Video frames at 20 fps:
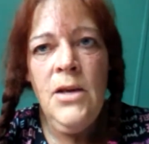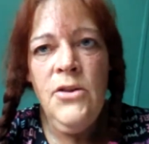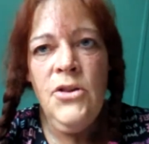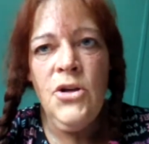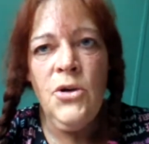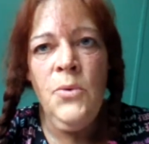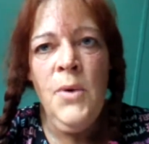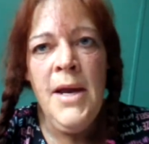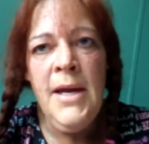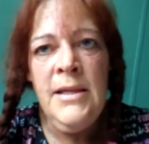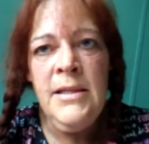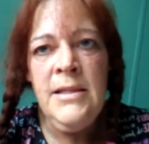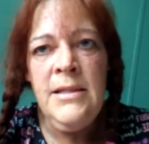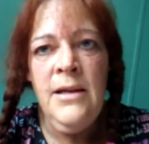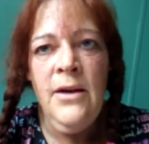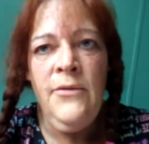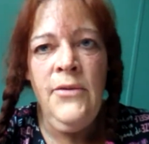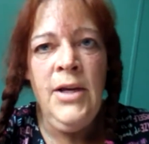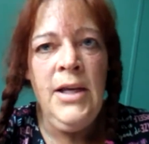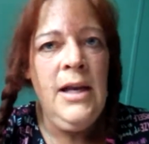The rest
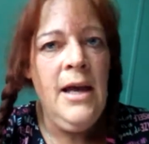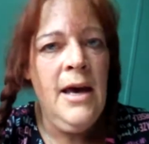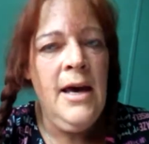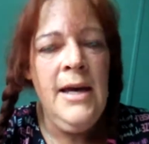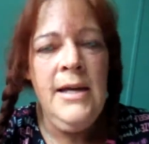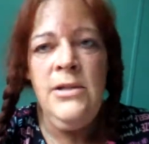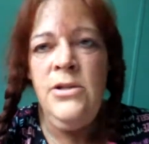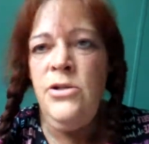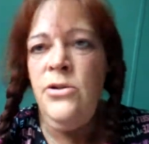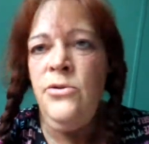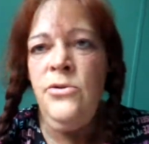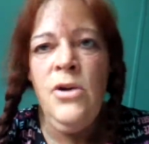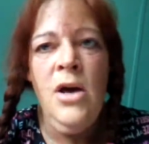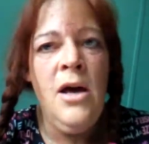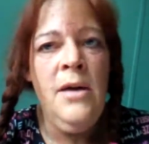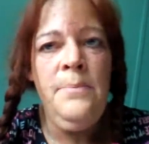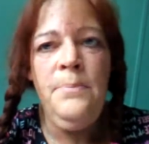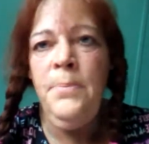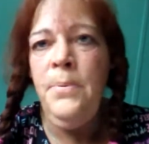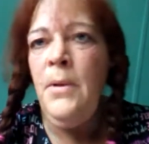of it, I do
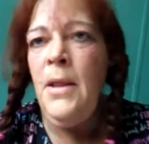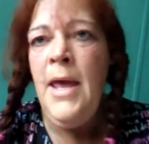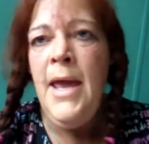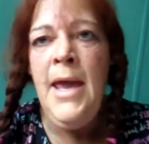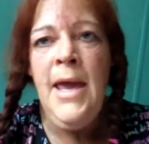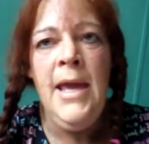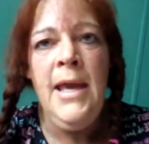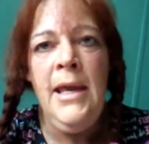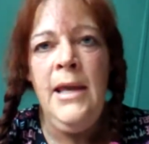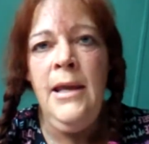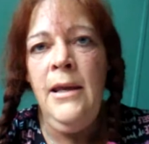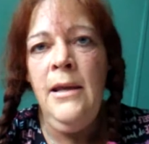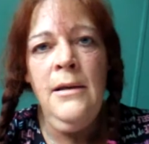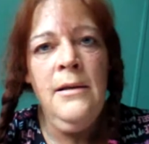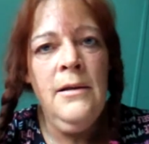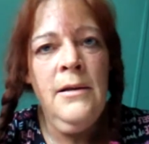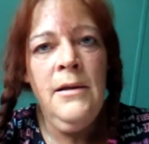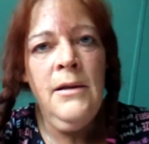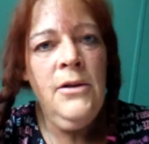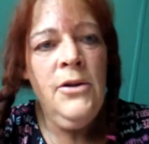not play
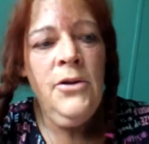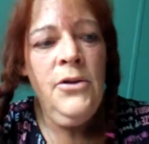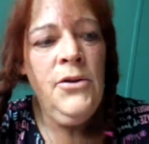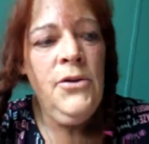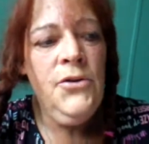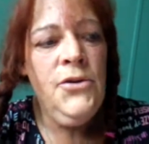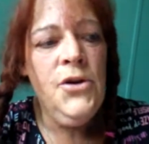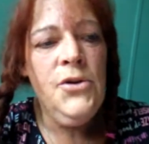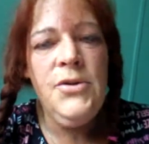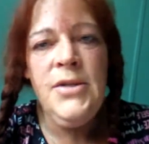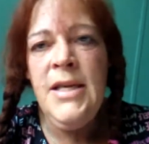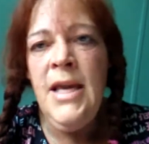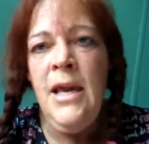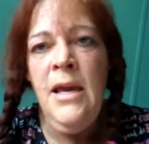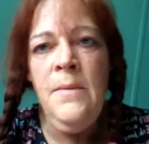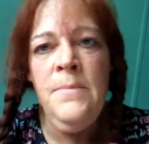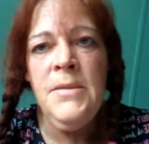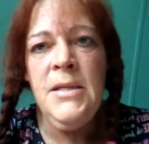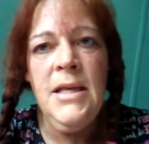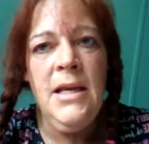those
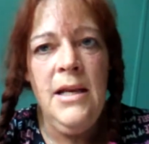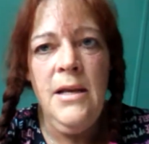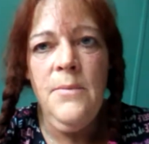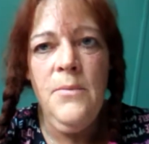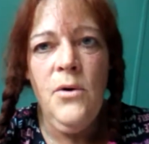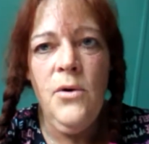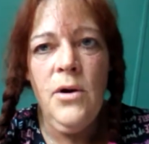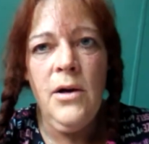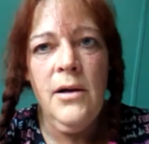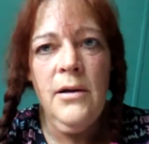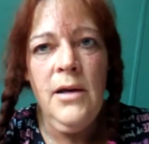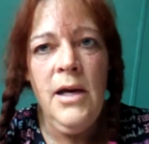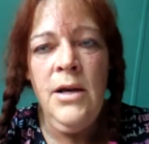games anymore.